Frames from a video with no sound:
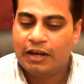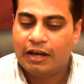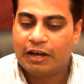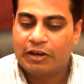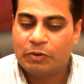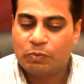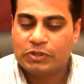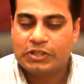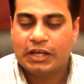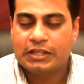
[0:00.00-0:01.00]
It
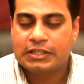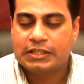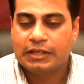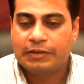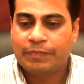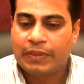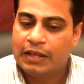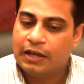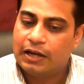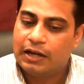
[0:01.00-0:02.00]
was yes.
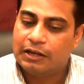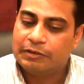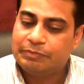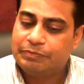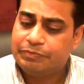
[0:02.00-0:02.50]
Now,